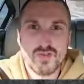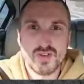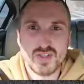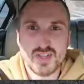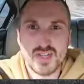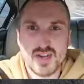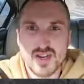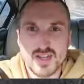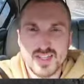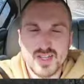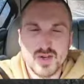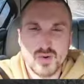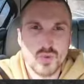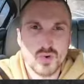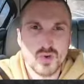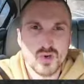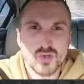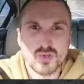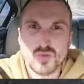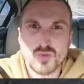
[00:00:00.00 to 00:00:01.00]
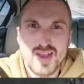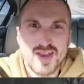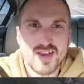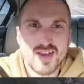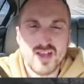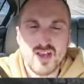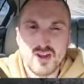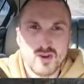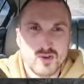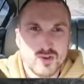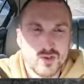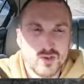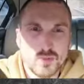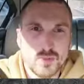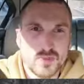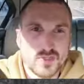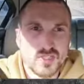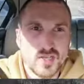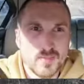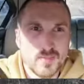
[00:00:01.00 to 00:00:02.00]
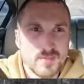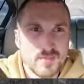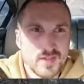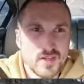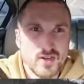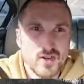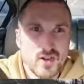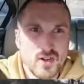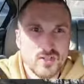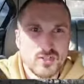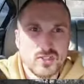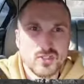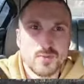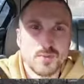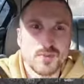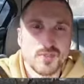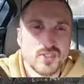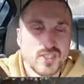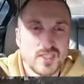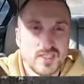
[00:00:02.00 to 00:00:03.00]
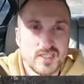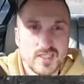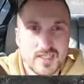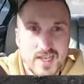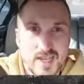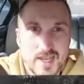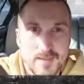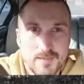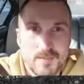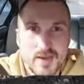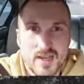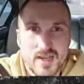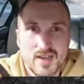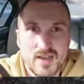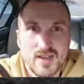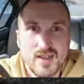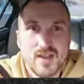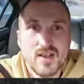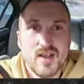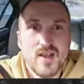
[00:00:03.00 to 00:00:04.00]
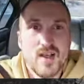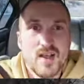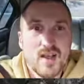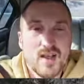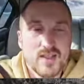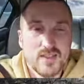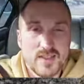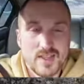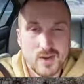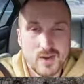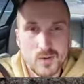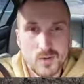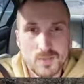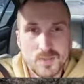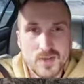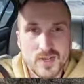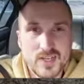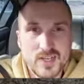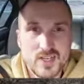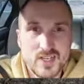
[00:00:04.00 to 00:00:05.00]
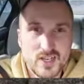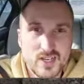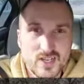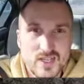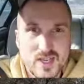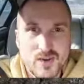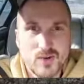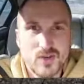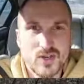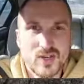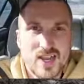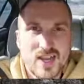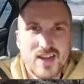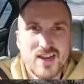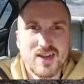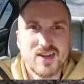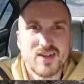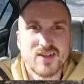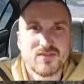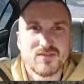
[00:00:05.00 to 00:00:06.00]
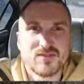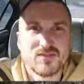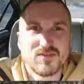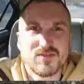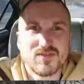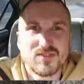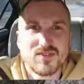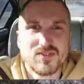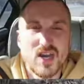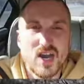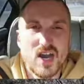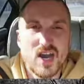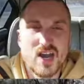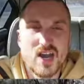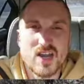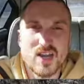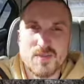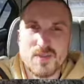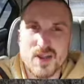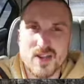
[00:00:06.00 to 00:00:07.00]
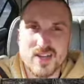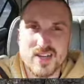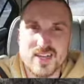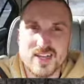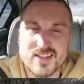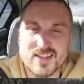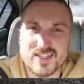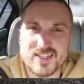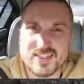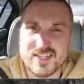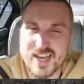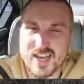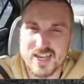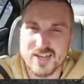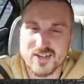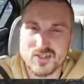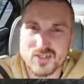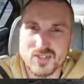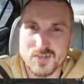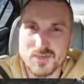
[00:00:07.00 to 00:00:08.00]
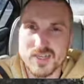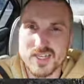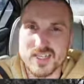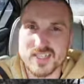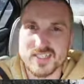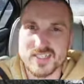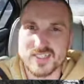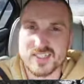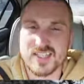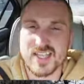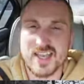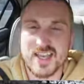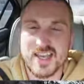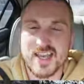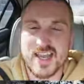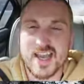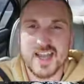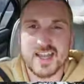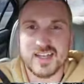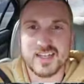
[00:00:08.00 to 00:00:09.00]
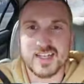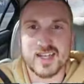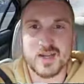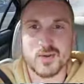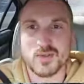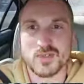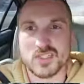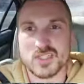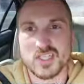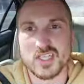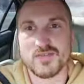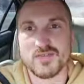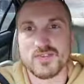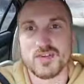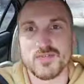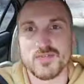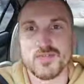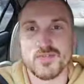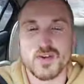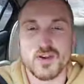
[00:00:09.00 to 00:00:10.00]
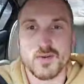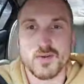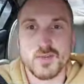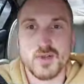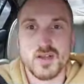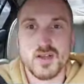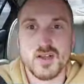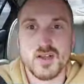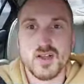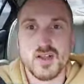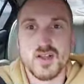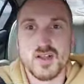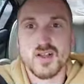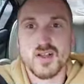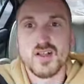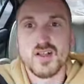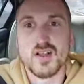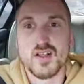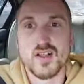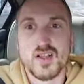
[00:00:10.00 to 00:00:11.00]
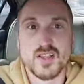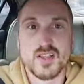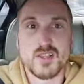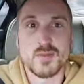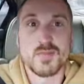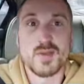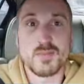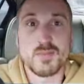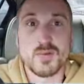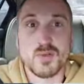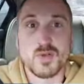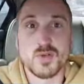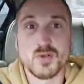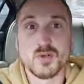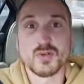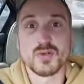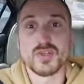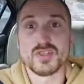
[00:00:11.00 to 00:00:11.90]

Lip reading: there. I think Worldwide Auto Group or something they're called. Super cheesy name, but they were pretty good. They were kind of odd about getting the title to me because they hadn't yet received it from the people who